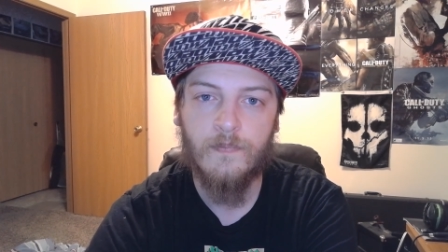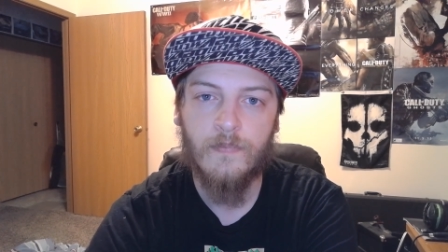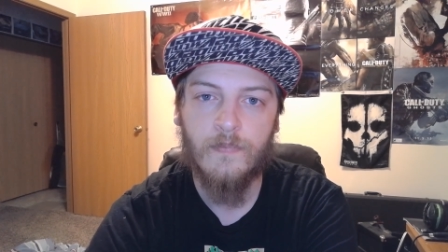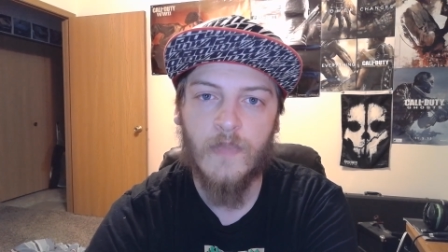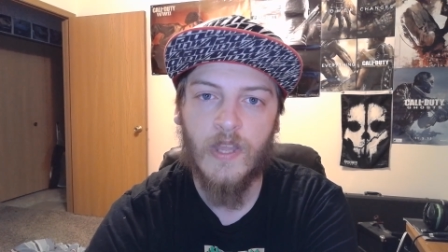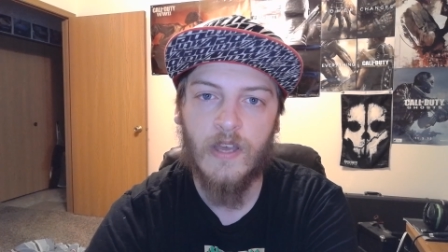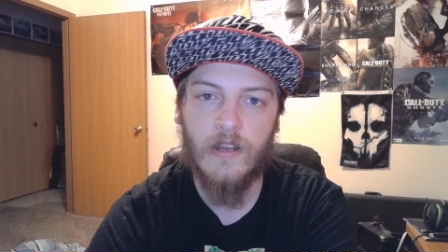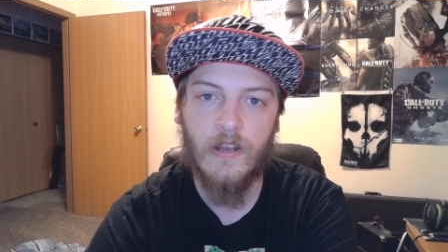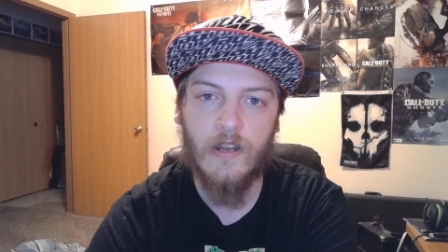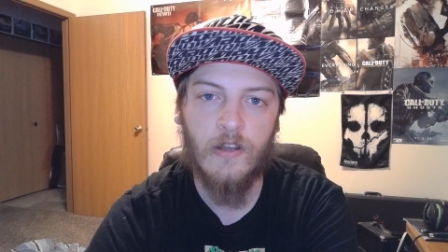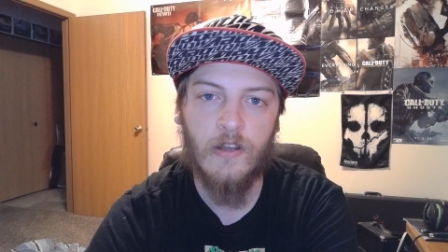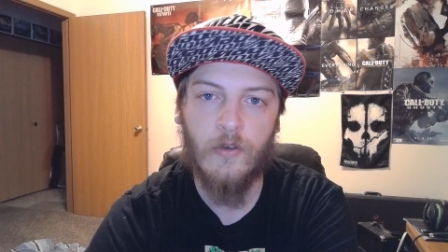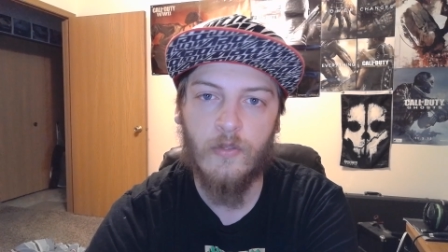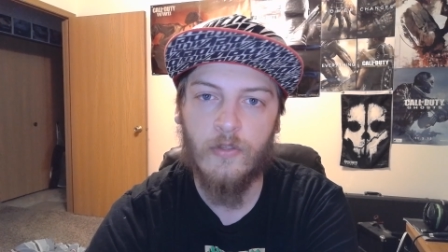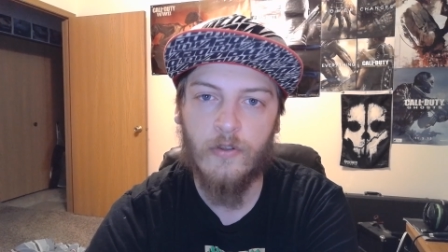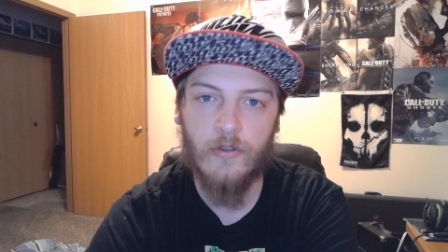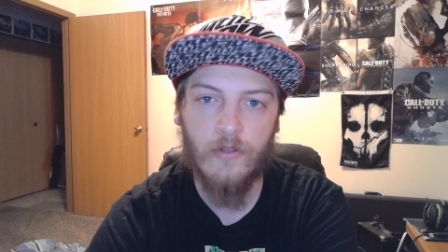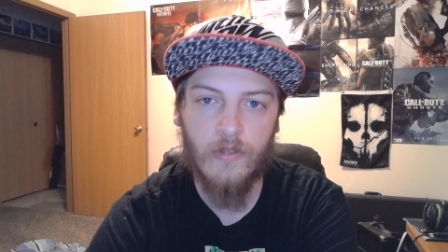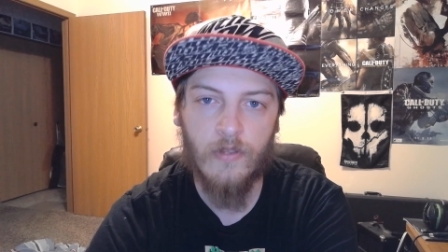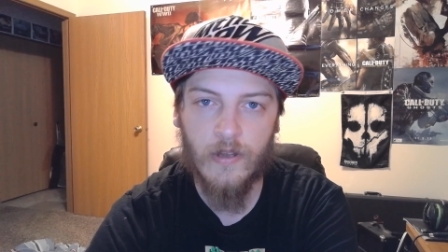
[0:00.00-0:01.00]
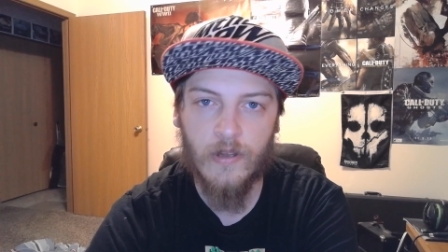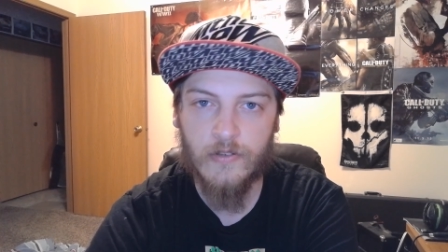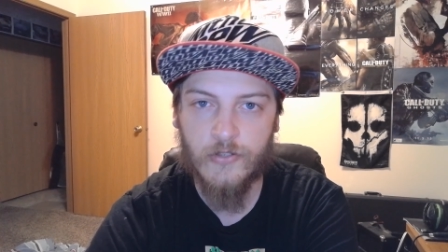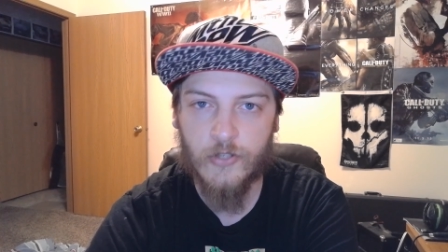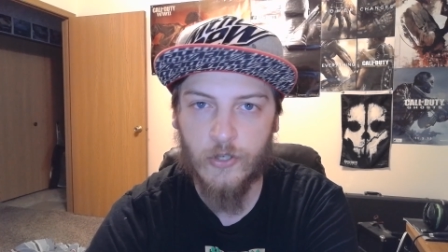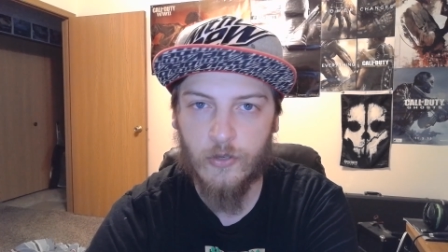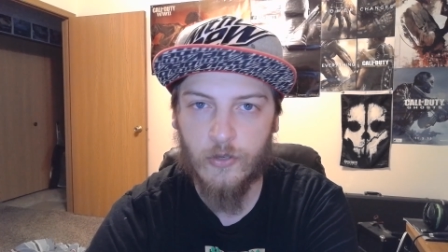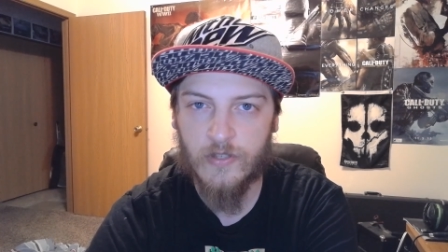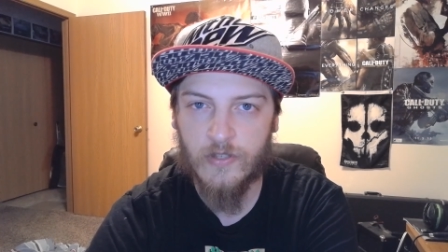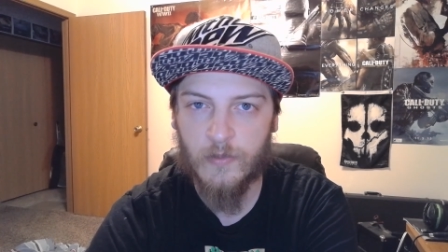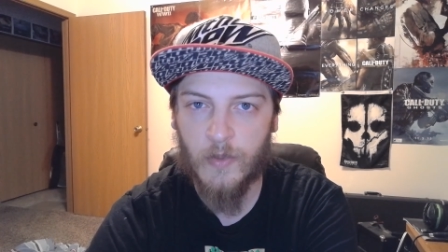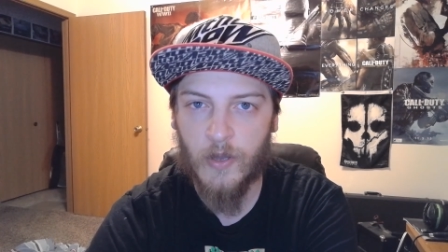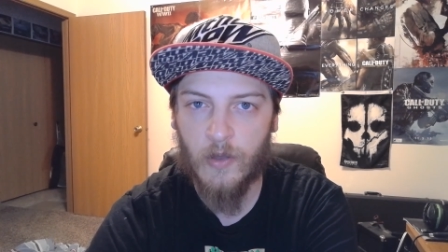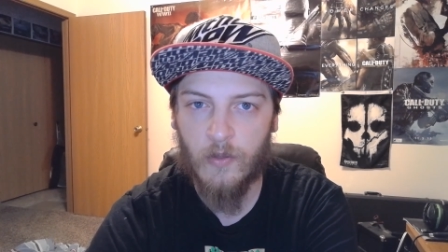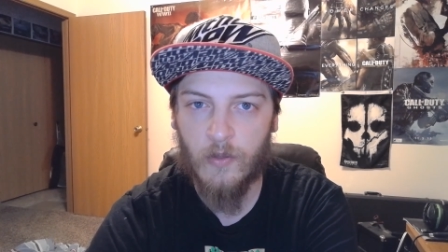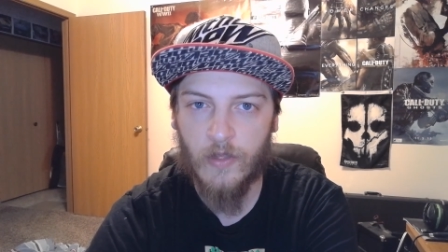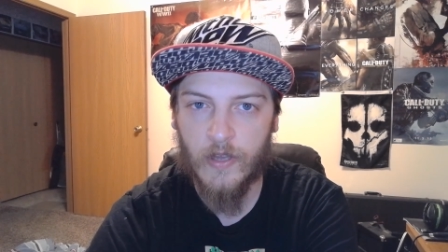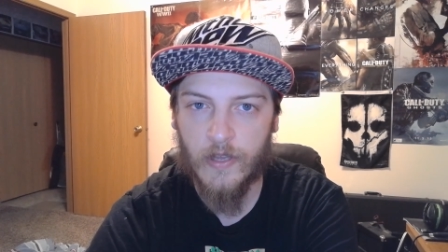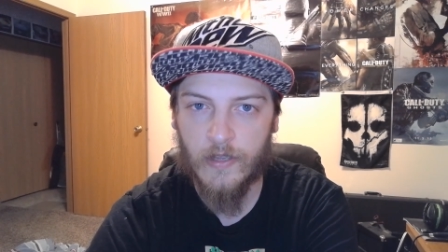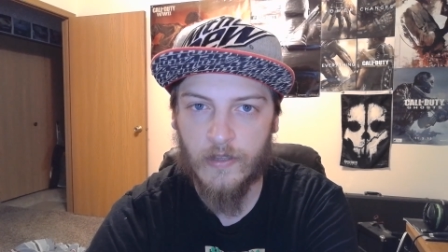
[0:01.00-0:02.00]
And I know there are a lot of jokes
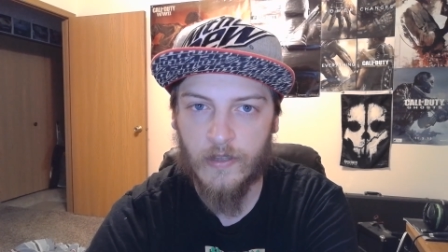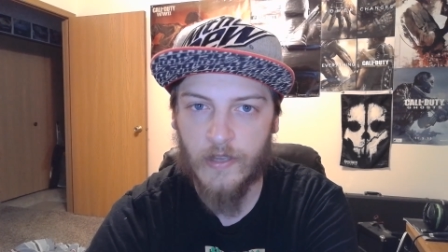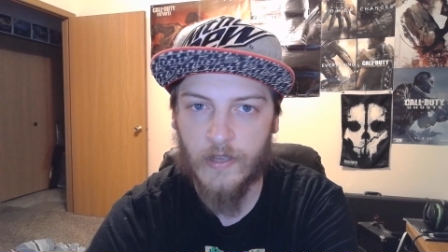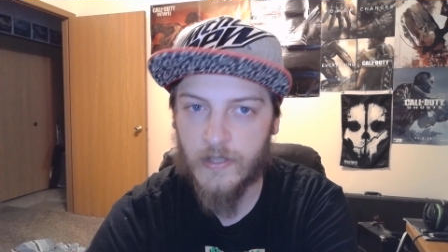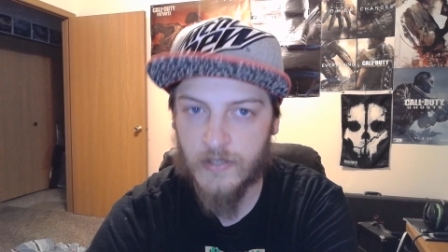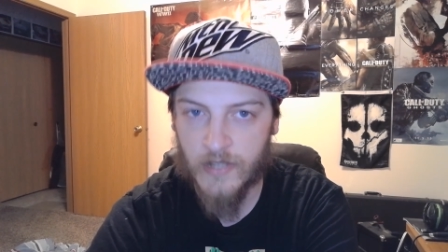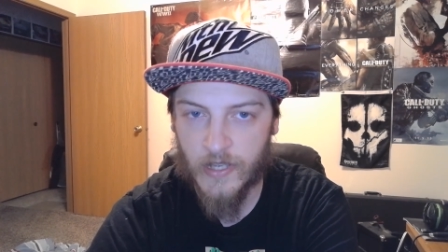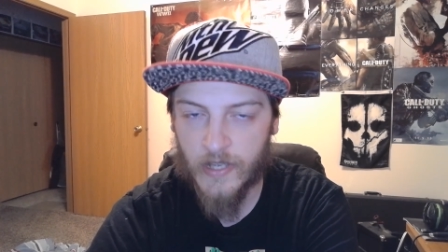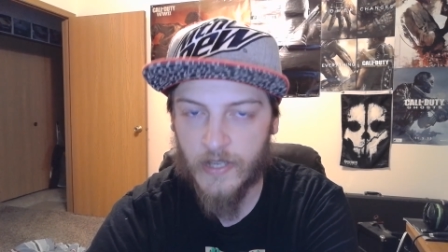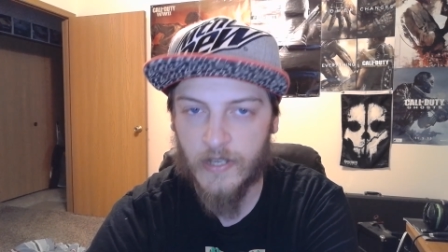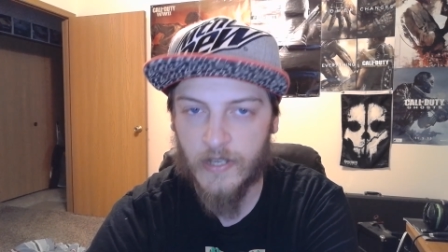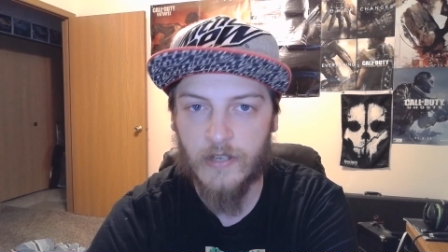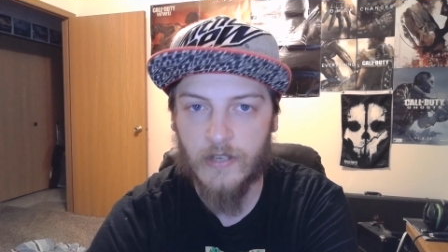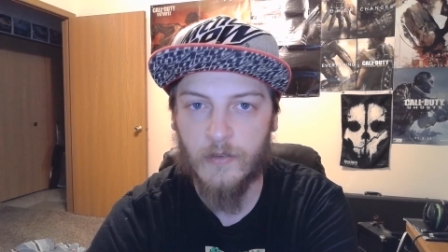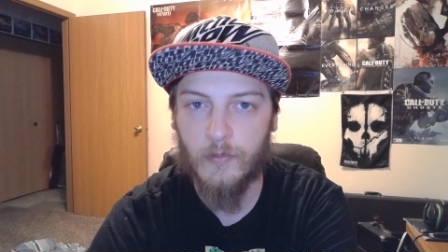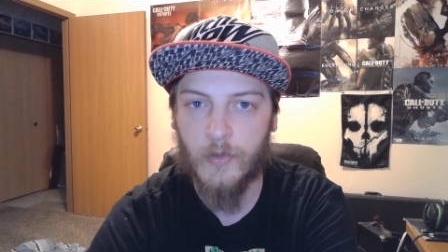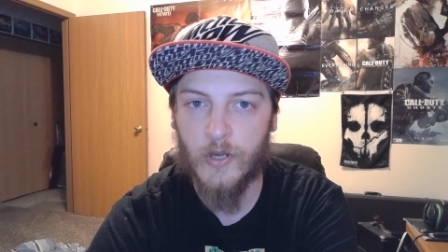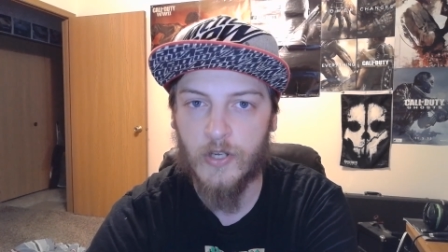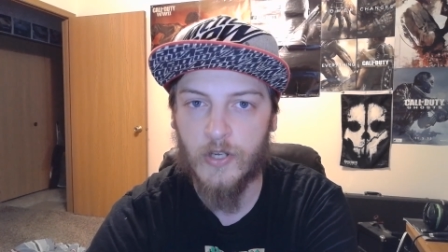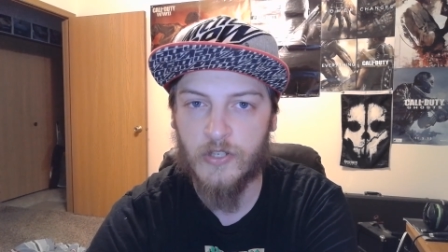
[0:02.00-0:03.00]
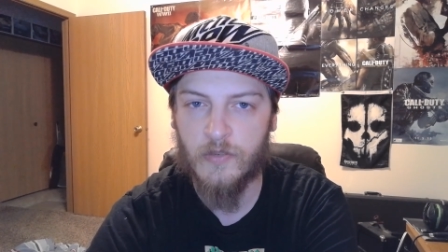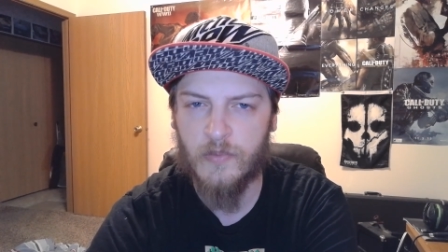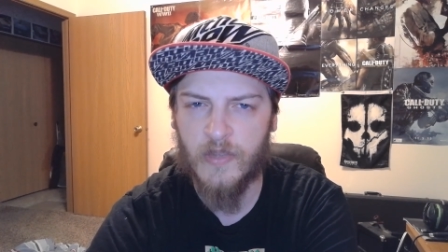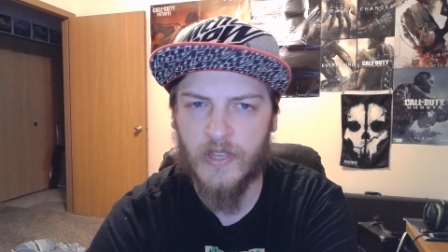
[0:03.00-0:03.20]
about like anxiety and depression,